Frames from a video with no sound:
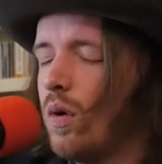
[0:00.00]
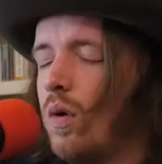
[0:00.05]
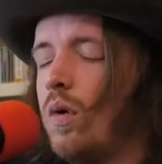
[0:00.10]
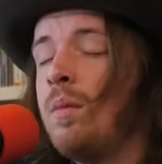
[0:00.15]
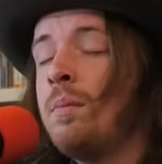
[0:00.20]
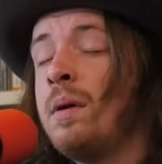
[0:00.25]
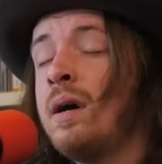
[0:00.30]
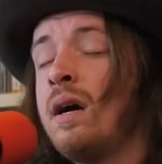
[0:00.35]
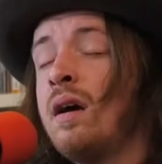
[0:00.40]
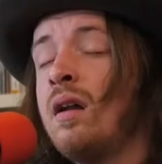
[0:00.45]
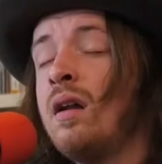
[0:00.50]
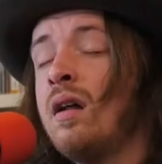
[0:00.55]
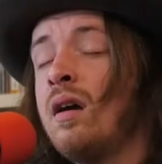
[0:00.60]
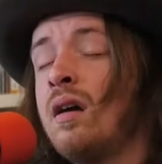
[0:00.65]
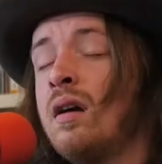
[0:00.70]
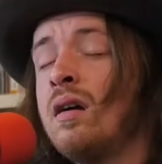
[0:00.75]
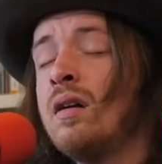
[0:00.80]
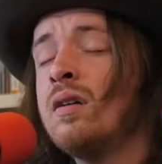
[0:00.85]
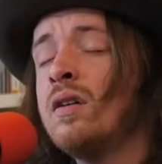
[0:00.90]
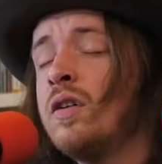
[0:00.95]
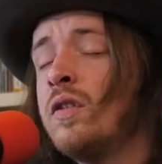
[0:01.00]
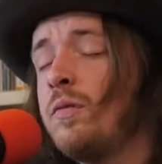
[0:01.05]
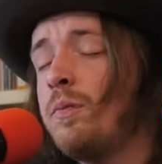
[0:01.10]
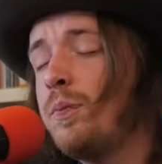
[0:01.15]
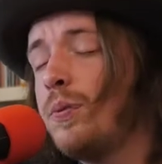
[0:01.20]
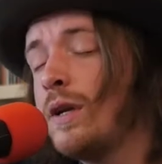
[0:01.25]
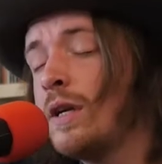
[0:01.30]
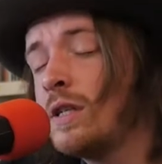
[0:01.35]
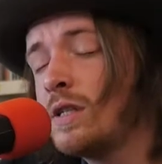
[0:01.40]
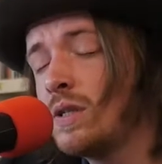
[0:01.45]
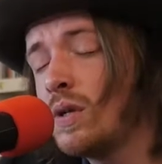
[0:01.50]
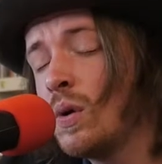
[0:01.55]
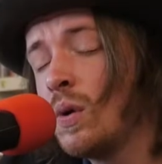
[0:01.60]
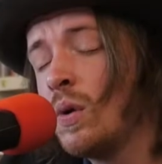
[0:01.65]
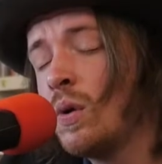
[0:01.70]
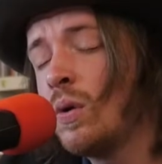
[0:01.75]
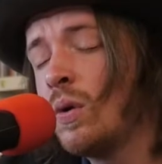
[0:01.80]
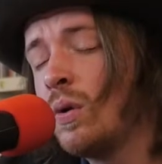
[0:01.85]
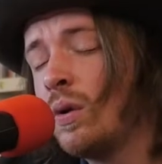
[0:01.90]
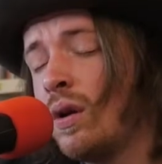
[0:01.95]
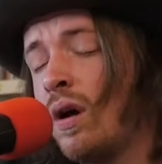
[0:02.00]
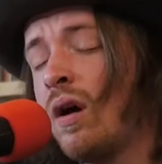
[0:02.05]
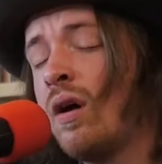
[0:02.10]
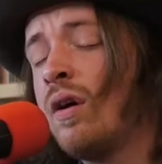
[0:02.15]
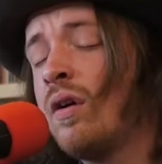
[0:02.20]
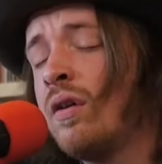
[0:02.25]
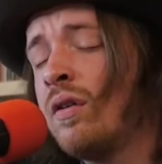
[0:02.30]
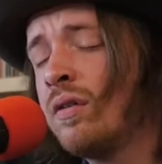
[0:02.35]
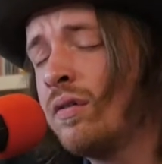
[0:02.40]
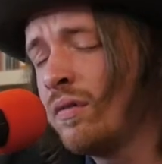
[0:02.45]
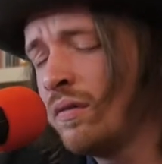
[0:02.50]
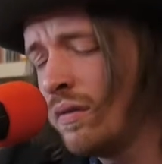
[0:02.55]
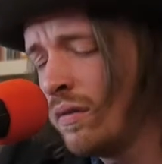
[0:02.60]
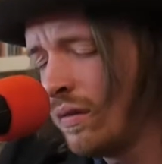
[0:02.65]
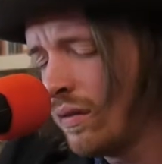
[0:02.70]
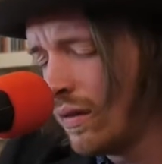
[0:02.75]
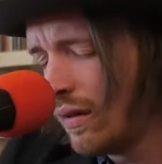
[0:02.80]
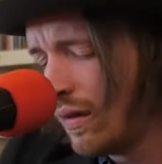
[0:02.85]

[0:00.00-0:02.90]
Oh, my love, please hold on.